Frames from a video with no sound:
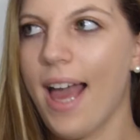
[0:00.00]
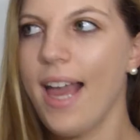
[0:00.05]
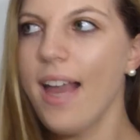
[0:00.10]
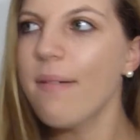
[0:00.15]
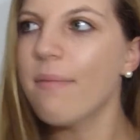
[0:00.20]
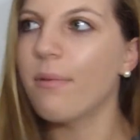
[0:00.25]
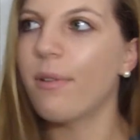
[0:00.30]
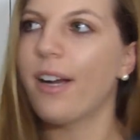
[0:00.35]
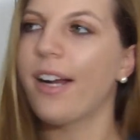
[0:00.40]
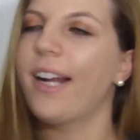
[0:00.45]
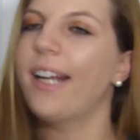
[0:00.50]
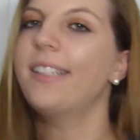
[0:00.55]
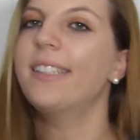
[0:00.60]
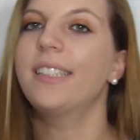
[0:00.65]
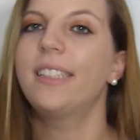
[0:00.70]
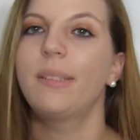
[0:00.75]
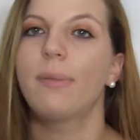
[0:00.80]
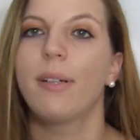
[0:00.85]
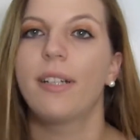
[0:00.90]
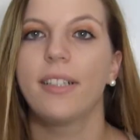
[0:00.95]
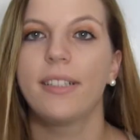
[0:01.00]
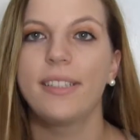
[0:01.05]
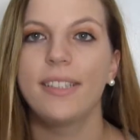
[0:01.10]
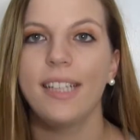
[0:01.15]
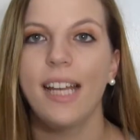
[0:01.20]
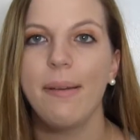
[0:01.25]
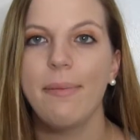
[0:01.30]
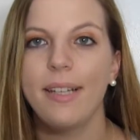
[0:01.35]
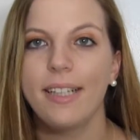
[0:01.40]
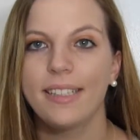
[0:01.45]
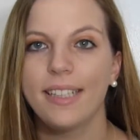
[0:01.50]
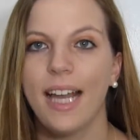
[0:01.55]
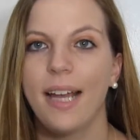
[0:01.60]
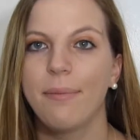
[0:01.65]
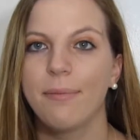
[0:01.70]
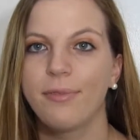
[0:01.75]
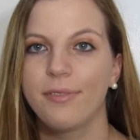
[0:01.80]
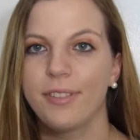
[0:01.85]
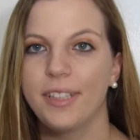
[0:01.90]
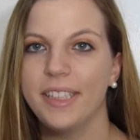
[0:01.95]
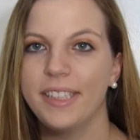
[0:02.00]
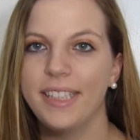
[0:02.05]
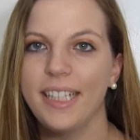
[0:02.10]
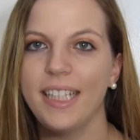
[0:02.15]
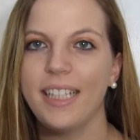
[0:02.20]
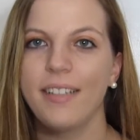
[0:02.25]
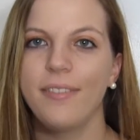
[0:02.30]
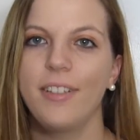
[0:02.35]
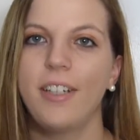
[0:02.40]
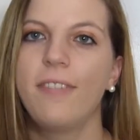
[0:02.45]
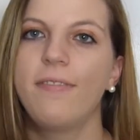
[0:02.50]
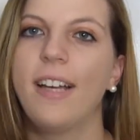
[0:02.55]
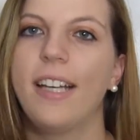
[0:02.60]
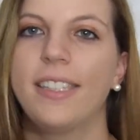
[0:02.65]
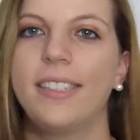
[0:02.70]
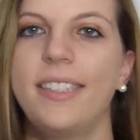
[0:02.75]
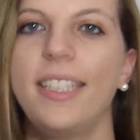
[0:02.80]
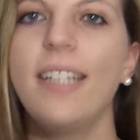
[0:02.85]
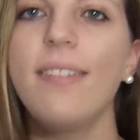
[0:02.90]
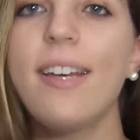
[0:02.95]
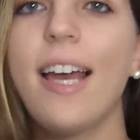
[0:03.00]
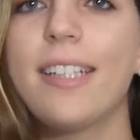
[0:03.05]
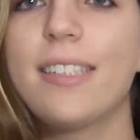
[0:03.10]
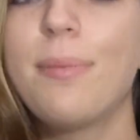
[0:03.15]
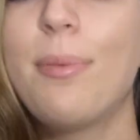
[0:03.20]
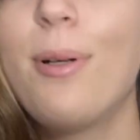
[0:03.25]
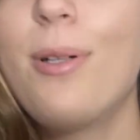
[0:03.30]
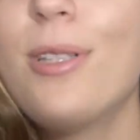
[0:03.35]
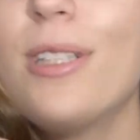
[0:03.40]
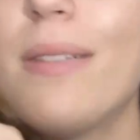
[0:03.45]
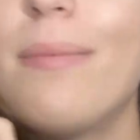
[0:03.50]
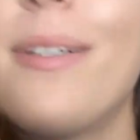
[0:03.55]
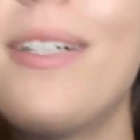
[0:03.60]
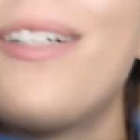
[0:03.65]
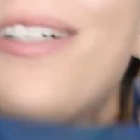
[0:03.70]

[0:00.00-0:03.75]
I am wearing the sweater today because I'm freezing I feel festive. It has a polar